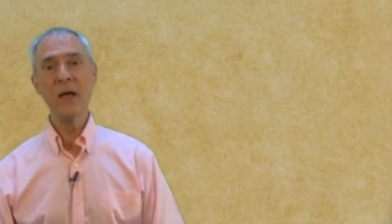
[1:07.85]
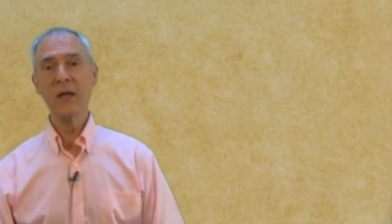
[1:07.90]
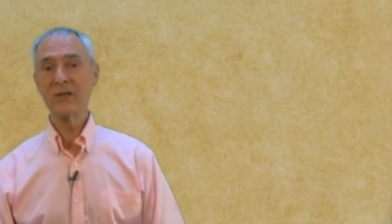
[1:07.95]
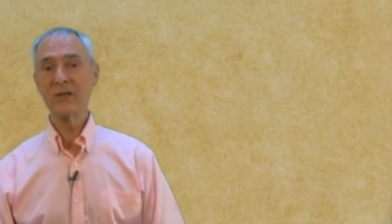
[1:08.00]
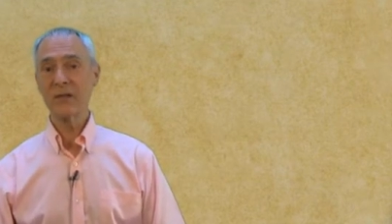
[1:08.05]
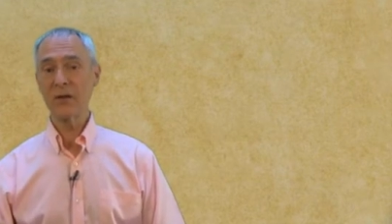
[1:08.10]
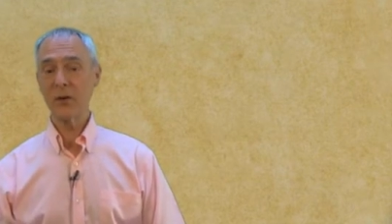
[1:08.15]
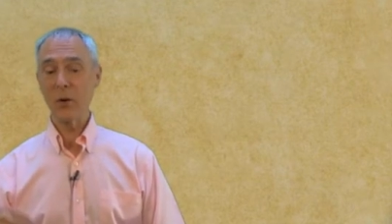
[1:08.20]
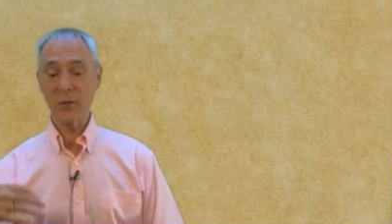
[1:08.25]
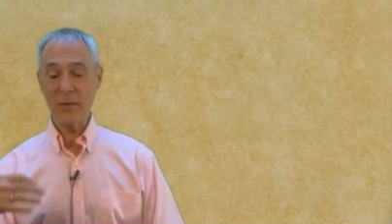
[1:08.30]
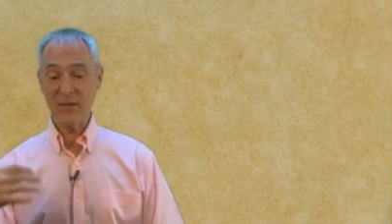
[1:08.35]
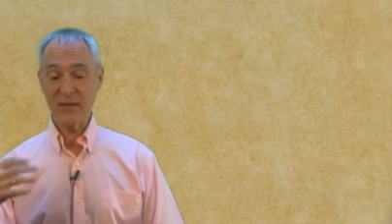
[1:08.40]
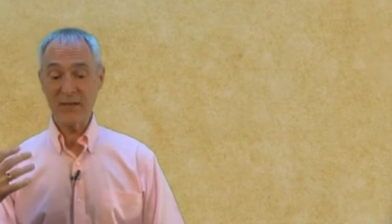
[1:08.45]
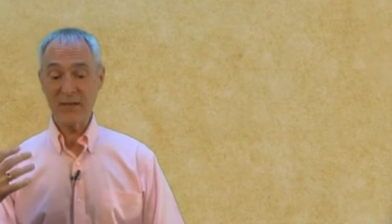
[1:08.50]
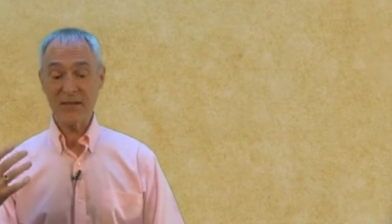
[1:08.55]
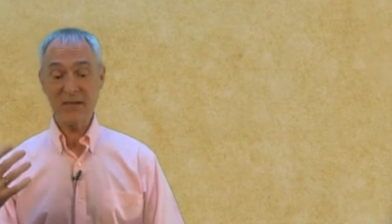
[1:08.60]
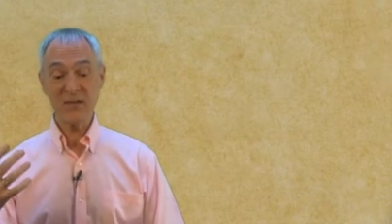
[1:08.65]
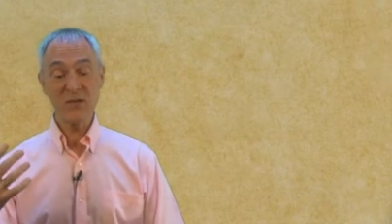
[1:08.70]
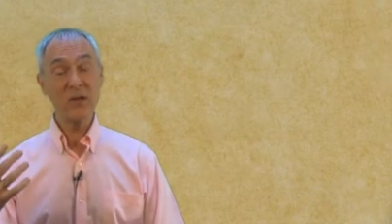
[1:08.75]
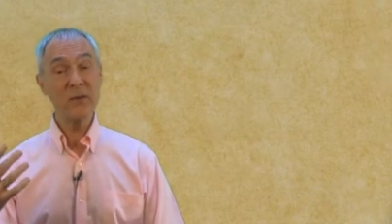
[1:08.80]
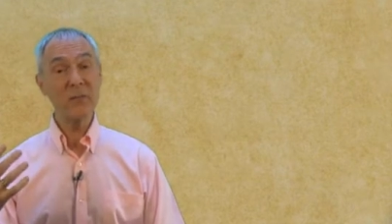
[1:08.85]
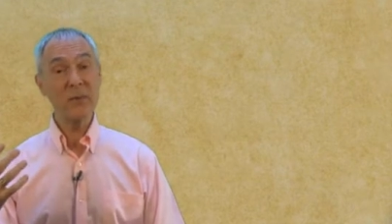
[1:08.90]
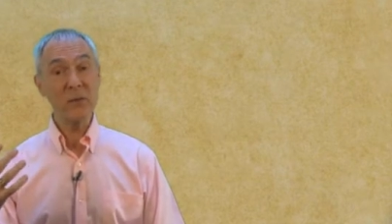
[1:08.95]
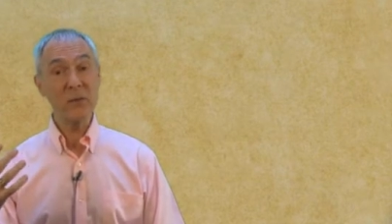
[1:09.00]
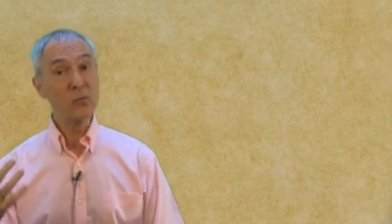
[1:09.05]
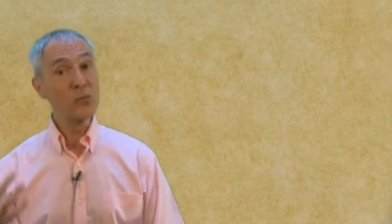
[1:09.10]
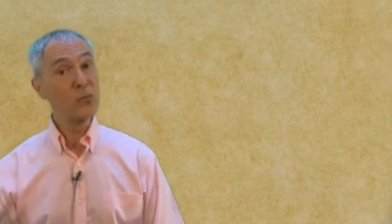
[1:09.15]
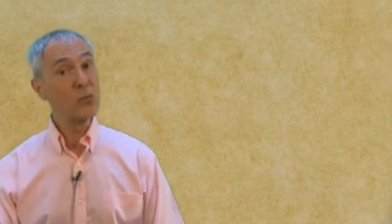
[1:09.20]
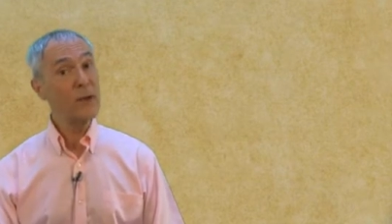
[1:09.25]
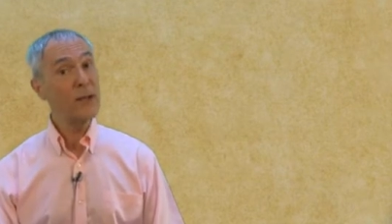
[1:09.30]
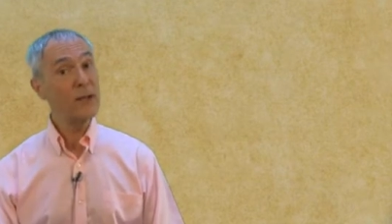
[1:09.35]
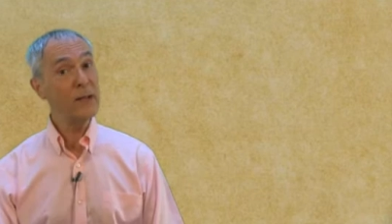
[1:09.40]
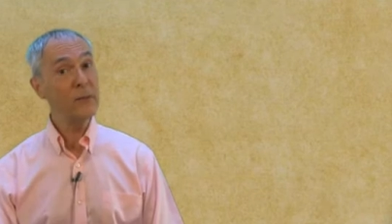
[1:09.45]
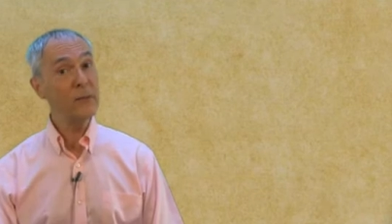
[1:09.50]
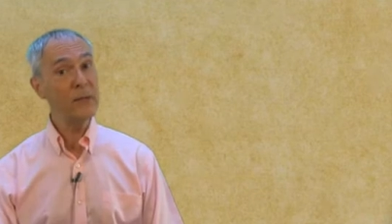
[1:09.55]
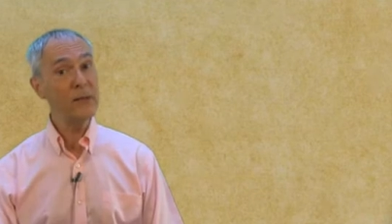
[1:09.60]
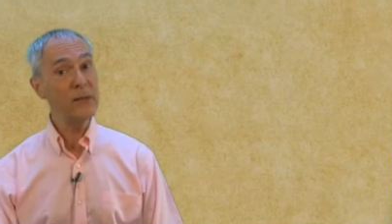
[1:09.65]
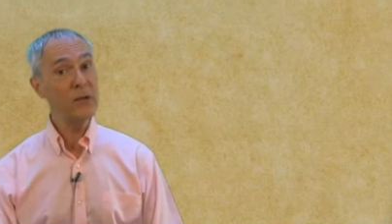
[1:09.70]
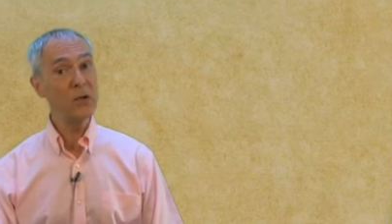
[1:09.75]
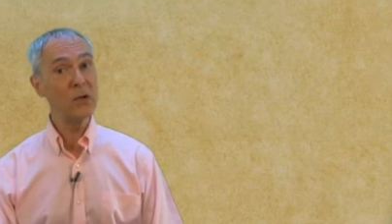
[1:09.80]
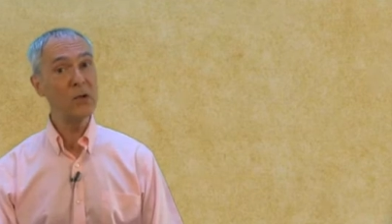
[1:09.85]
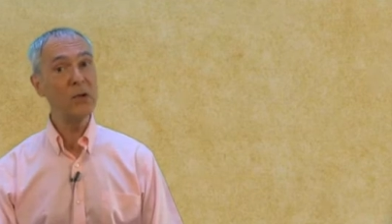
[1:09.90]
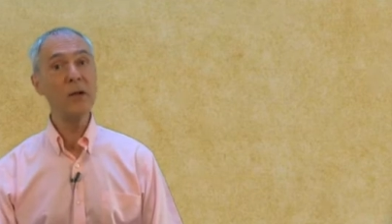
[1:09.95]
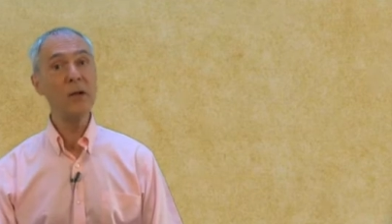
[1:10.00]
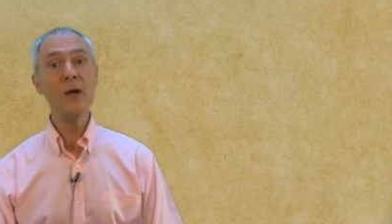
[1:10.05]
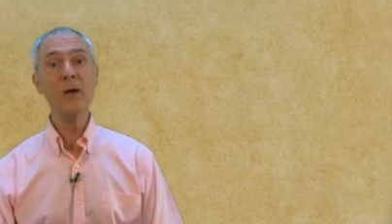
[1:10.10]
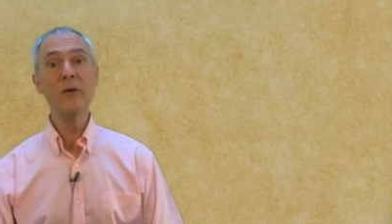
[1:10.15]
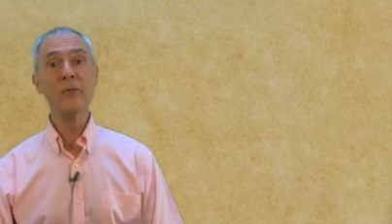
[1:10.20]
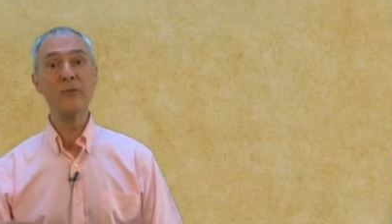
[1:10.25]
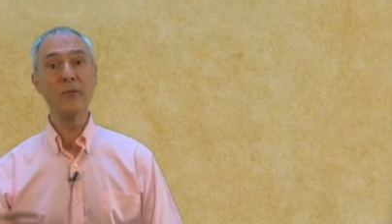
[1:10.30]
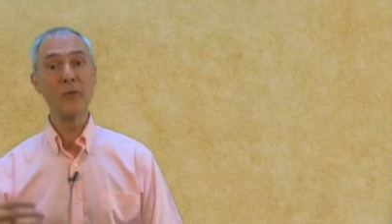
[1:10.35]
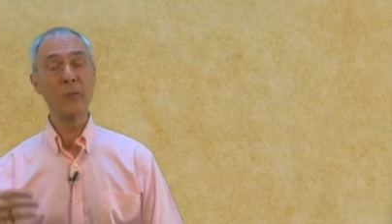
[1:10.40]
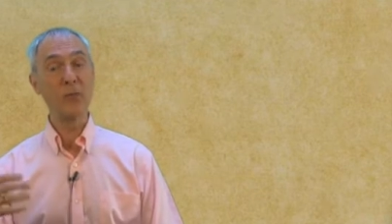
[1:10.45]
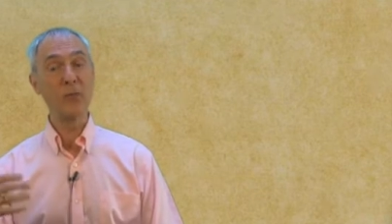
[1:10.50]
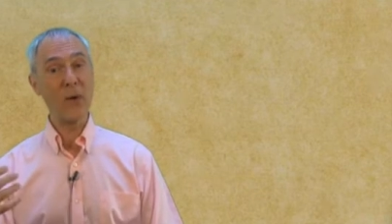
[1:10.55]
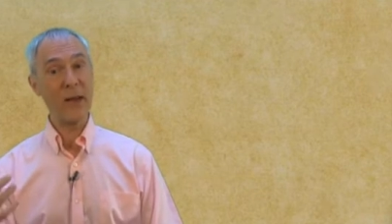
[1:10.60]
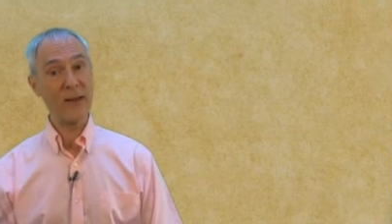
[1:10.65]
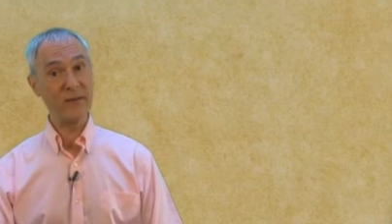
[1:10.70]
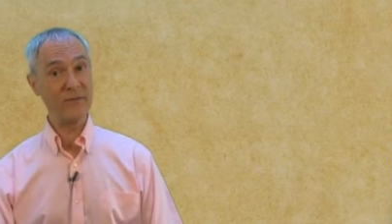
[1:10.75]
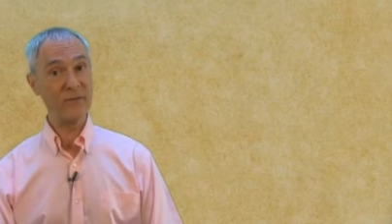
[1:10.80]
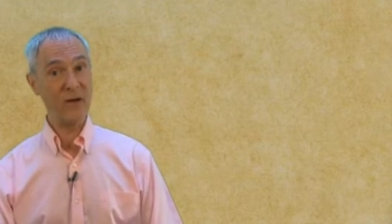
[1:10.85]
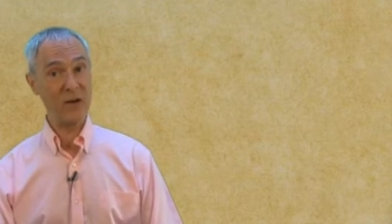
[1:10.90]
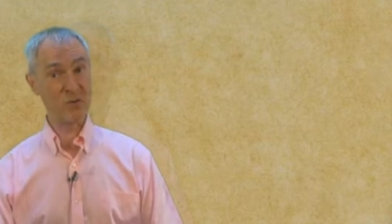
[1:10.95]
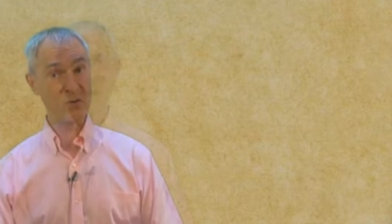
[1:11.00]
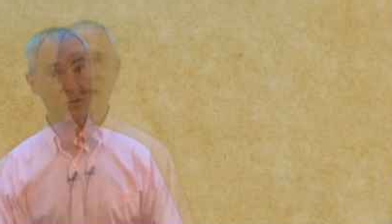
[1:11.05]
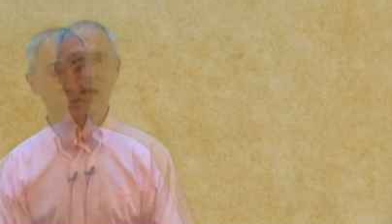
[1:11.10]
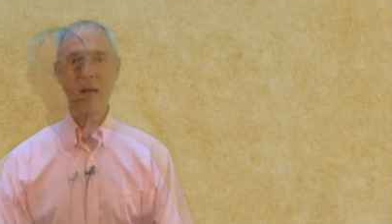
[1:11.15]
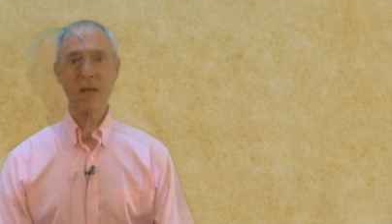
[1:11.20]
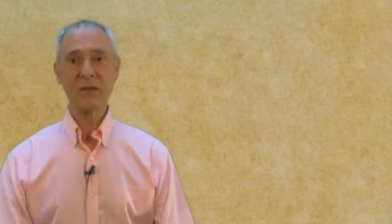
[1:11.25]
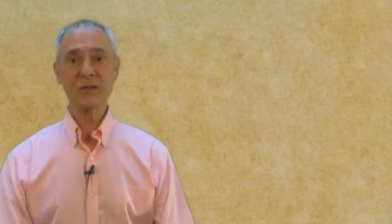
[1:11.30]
So this is going to be really, really good for brain function.